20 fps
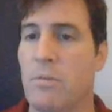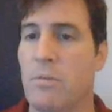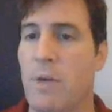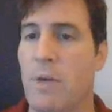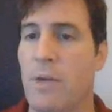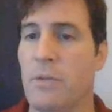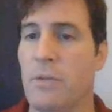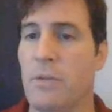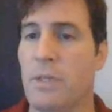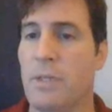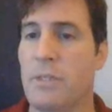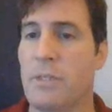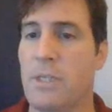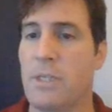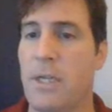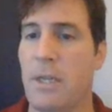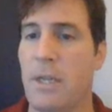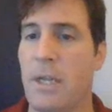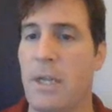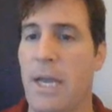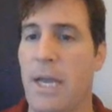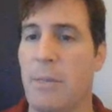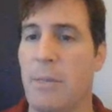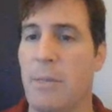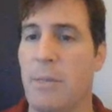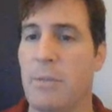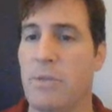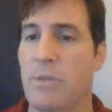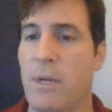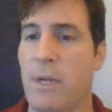Well, you can see nothing
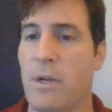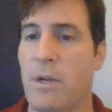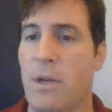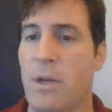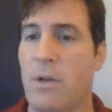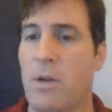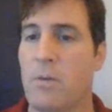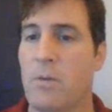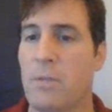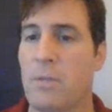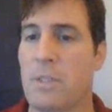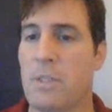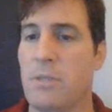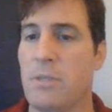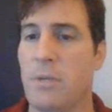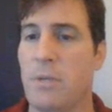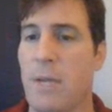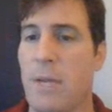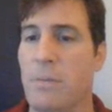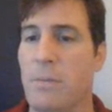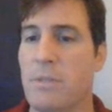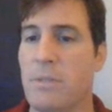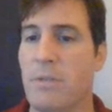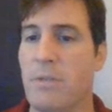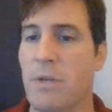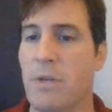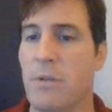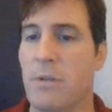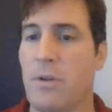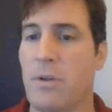happens, right? Let's see what happens if I go,